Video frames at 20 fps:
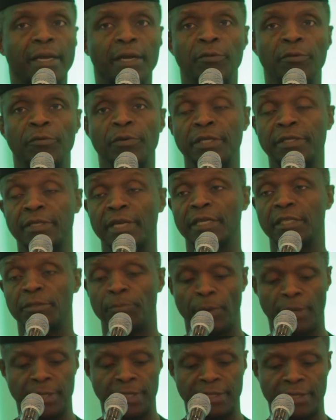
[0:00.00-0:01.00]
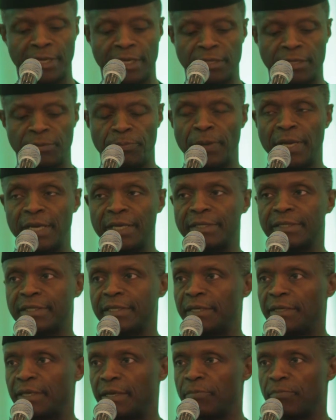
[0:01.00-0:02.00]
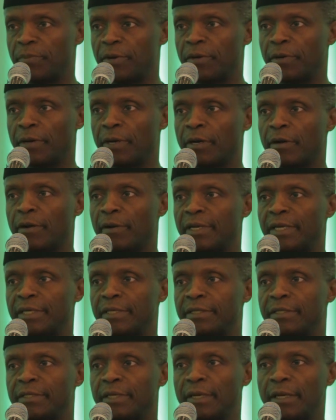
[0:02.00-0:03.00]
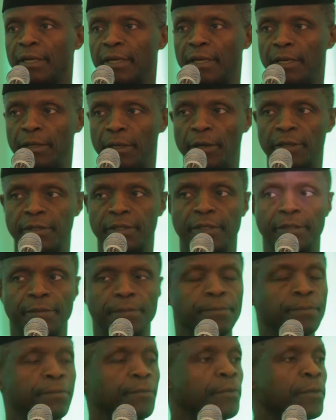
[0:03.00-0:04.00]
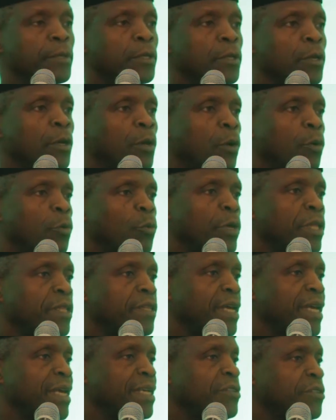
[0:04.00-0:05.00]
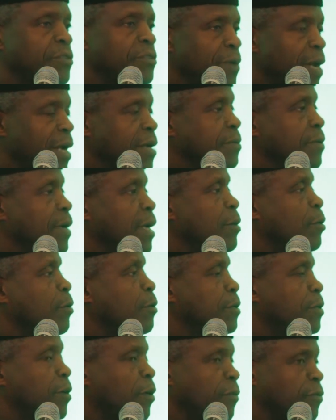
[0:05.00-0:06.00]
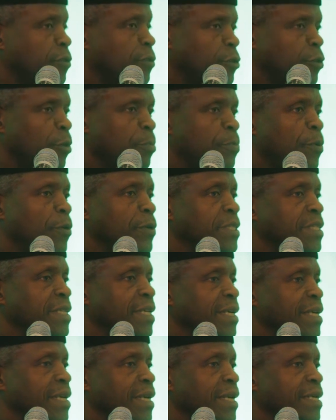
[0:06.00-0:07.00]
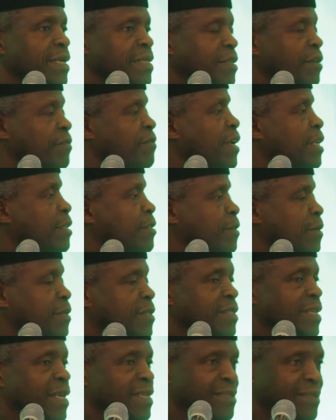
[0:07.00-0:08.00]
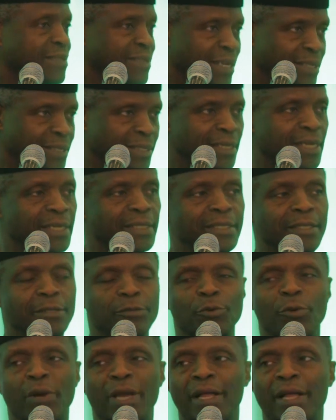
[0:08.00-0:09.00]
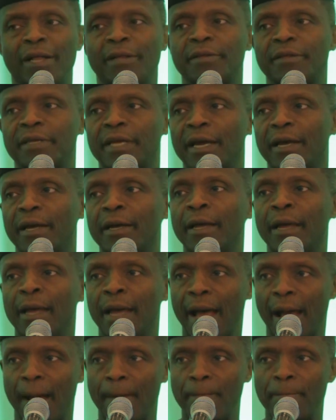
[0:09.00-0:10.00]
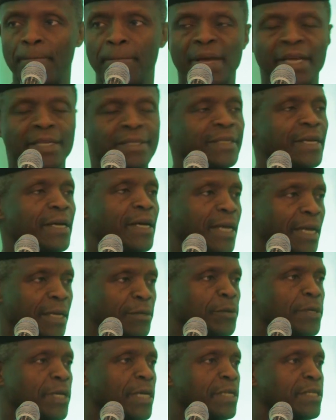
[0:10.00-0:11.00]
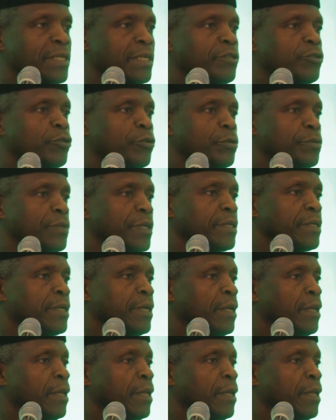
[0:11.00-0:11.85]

a research body that's based in the Imperial College, London, with a track record of supporting interventions that translate into healthier and better educated children.